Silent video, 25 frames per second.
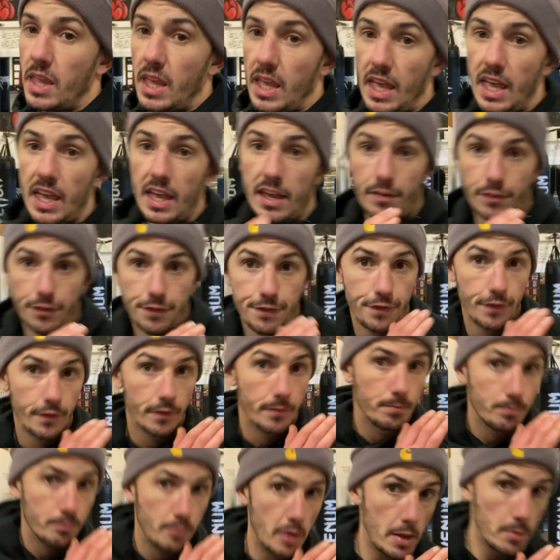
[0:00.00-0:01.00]
If
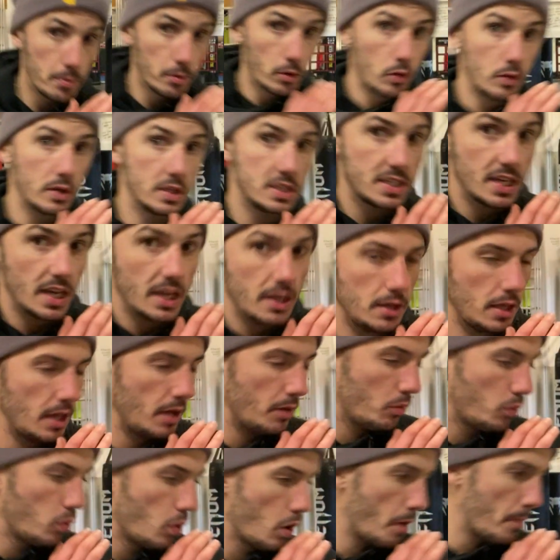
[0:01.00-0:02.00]
people always say, yeah,
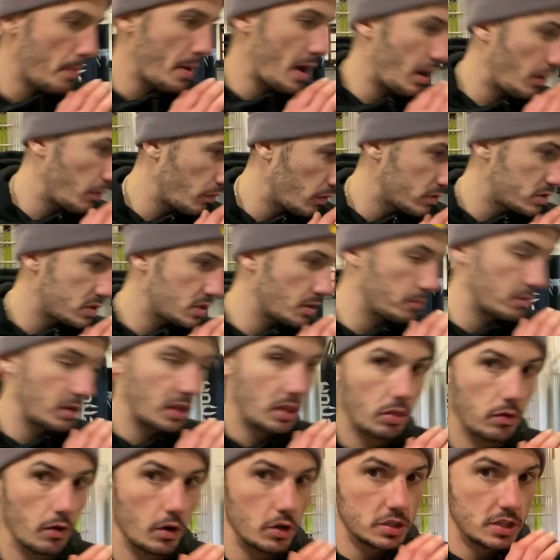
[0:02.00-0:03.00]
what about somebody
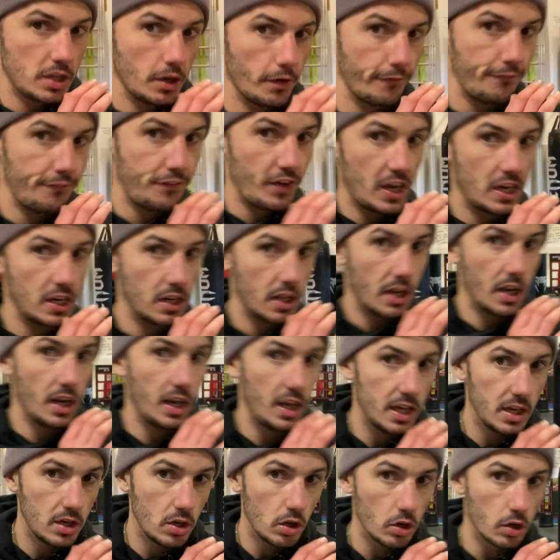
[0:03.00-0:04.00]
throws a little feint and a
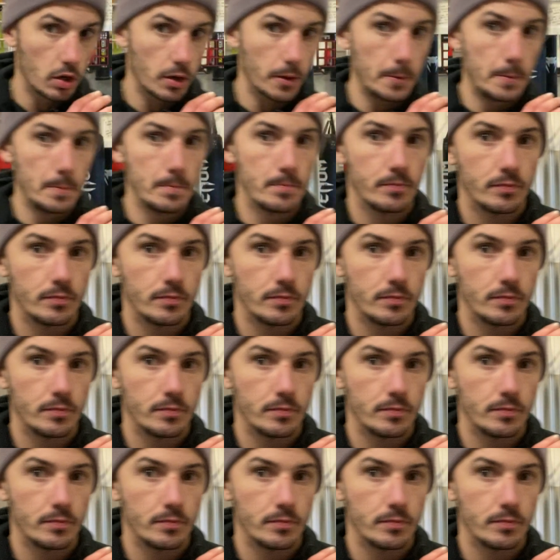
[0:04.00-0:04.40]
lead hook?